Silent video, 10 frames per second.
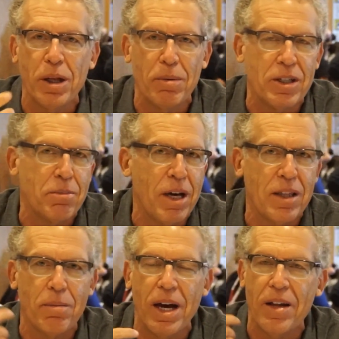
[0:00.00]
played by
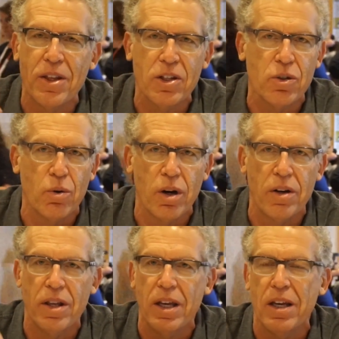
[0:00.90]
Samantha Mathis,
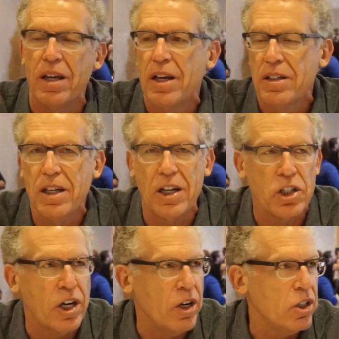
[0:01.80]
or the
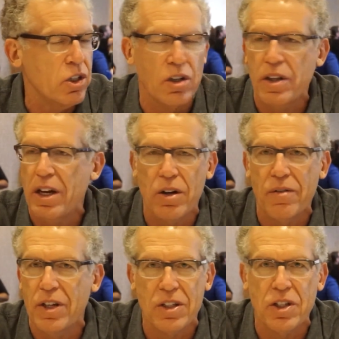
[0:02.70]
Dutch character, they don't
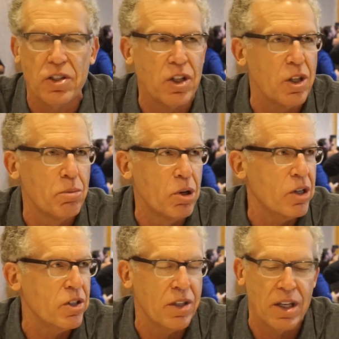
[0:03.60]
even exist in the
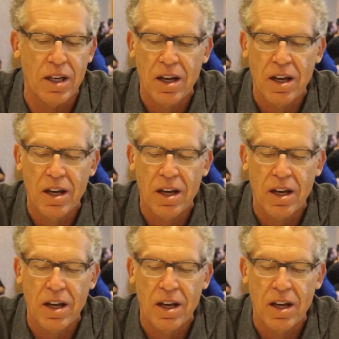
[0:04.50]
books, and